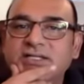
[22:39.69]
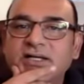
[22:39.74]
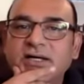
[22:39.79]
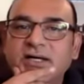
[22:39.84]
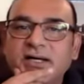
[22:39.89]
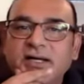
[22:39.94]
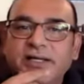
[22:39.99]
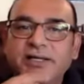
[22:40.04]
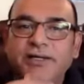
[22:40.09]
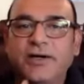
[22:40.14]

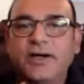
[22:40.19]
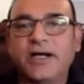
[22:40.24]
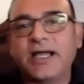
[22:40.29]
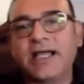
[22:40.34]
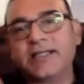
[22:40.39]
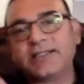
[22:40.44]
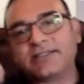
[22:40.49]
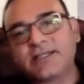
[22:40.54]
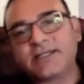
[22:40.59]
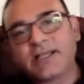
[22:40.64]
I
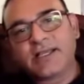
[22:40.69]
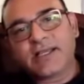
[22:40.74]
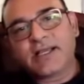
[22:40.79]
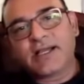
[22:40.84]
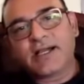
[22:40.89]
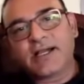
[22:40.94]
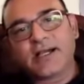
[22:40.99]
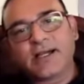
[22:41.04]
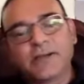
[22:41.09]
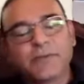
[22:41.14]
had
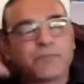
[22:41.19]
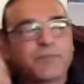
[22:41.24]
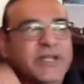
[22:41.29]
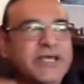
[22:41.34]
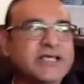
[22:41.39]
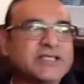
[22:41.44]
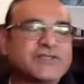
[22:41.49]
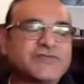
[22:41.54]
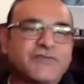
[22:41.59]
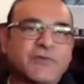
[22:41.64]

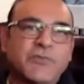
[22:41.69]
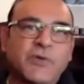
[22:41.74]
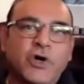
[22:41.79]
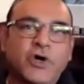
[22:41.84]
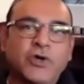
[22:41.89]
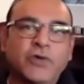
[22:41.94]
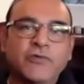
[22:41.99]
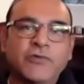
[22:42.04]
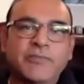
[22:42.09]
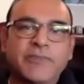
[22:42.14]
players from
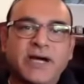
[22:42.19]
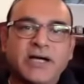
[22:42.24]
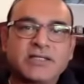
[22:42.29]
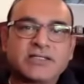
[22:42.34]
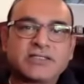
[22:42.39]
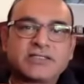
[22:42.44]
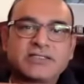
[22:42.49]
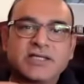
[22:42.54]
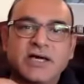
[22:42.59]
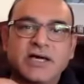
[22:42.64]
all over
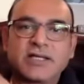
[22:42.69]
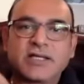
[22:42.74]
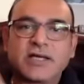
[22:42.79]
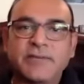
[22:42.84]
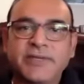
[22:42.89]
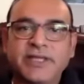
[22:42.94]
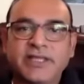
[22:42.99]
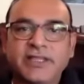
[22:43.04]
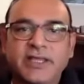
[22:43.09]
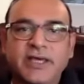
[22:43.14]
Pakistan
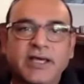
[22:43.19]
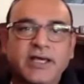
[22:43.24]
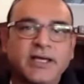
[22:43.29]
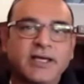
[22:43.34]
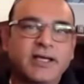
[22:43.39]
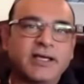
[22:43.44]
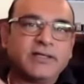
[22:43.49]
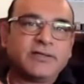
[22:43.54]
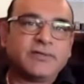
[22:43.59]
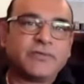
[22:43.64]
coming
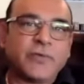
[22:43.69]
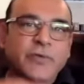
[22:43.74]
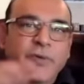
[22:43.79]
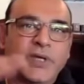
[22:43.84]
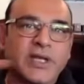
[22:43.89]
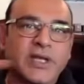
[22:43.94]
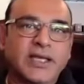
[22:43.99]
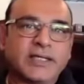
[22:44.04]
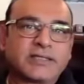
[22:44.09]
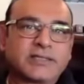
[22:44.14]
there, and we
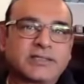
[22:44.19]
were like